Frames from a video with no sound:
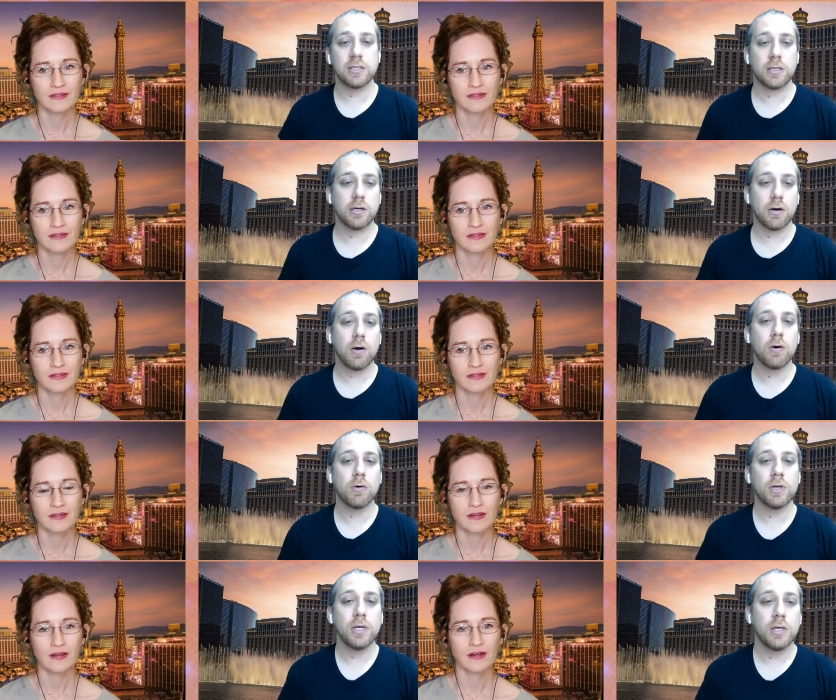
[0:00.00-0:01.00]
Speaker 1: on their
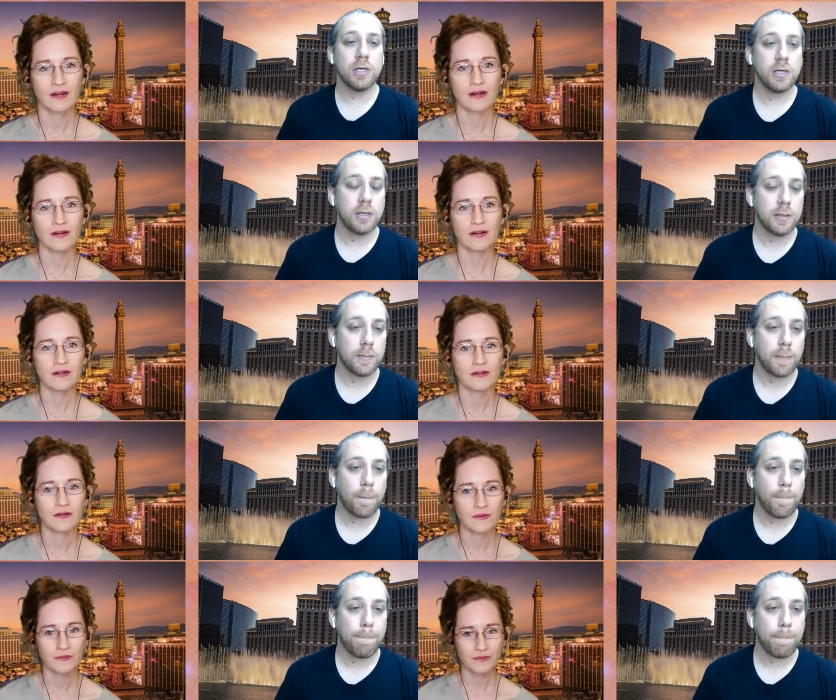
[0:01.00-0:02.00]
own.
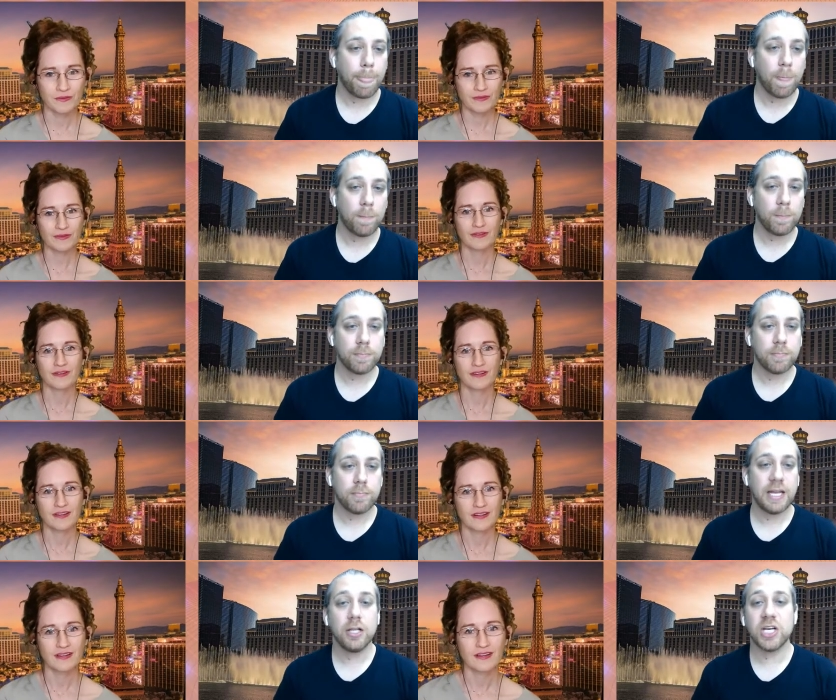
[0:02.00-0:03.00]
Oh.
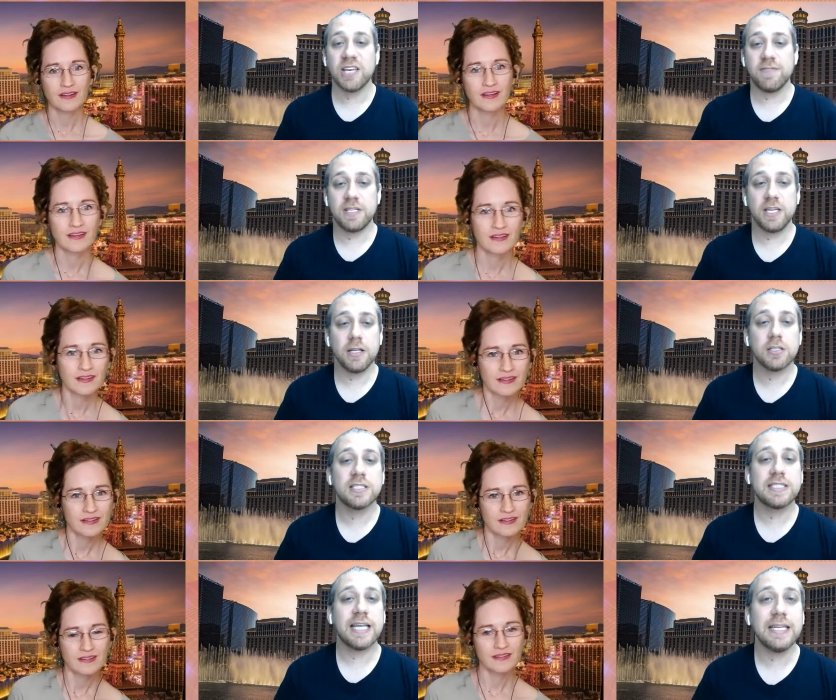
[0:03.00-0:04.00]
Now look, if a dealer
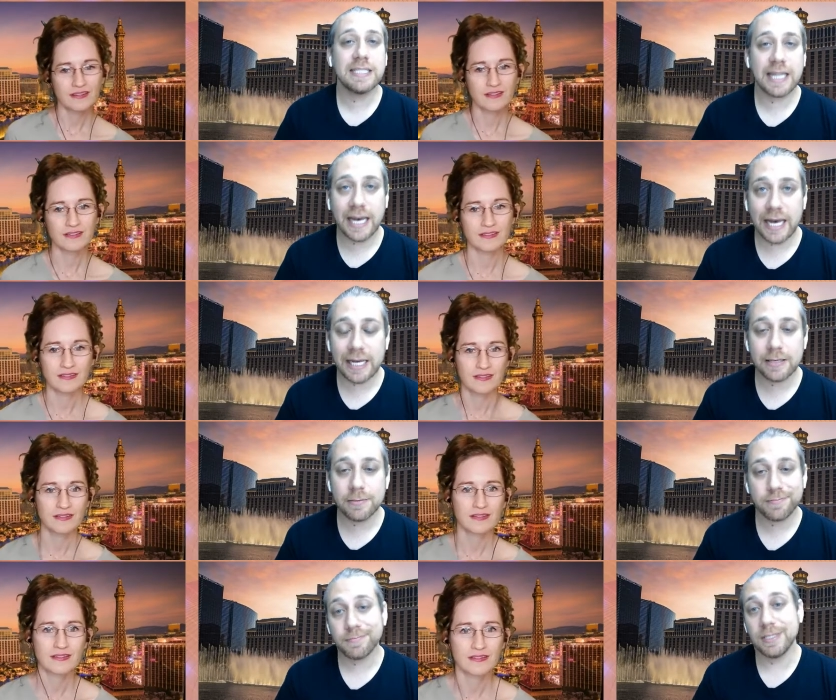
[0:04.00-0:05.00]
says that,
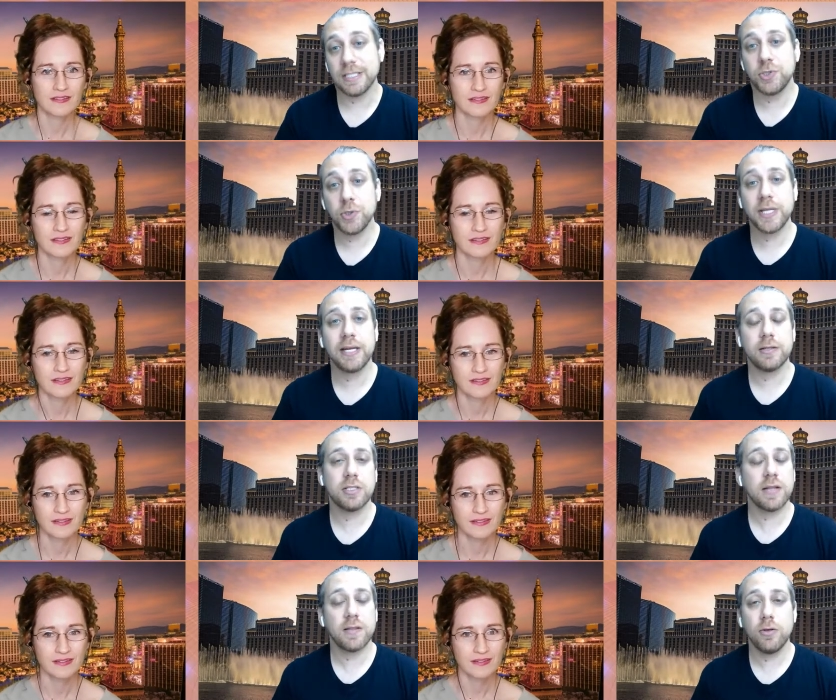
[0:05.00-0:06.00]
it's too late, there's
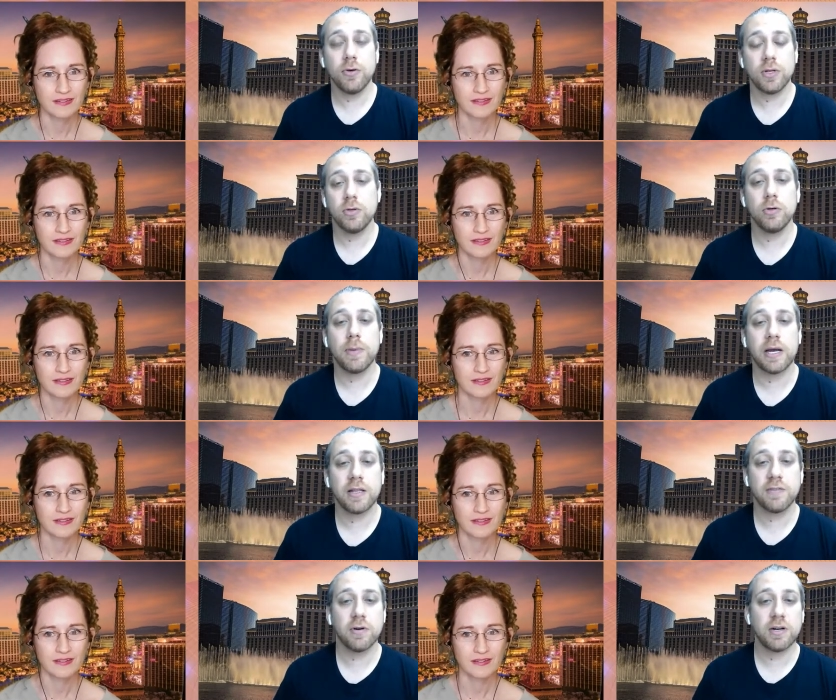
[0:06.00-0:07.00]
nothing you can do about it.
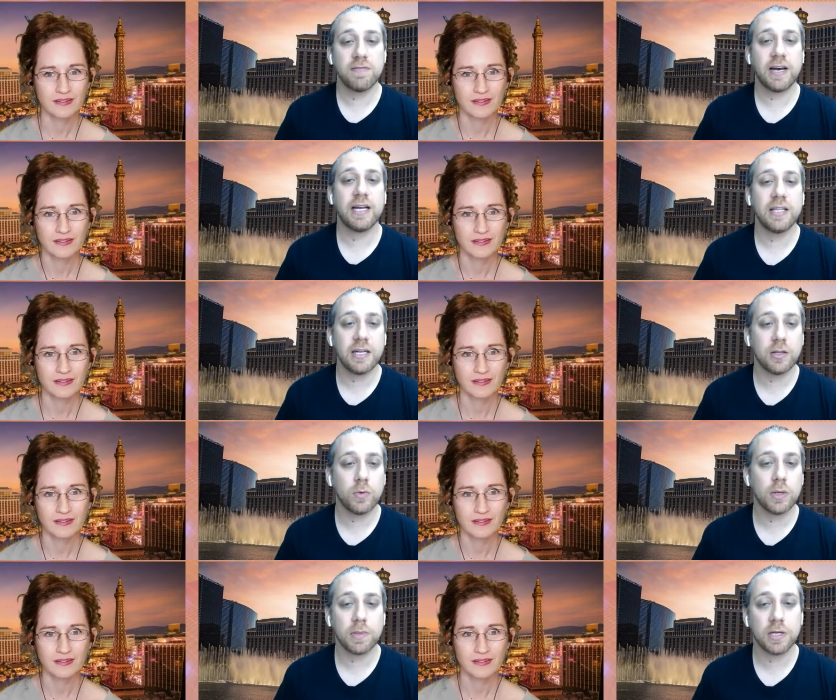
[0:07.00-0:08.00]
They've already violated the
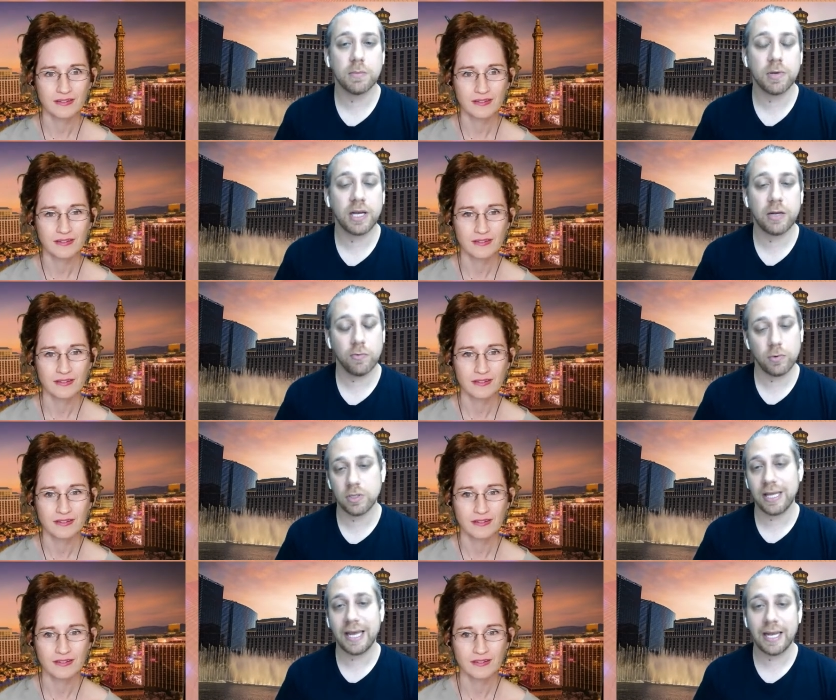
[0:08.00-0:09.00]
1 player per hand rule
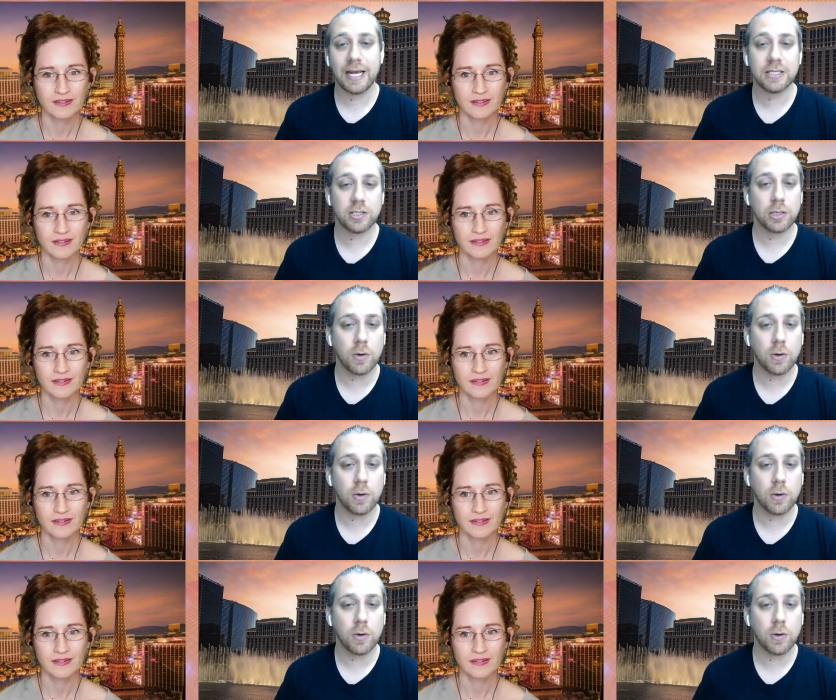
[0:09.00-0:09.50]
and the hand has to go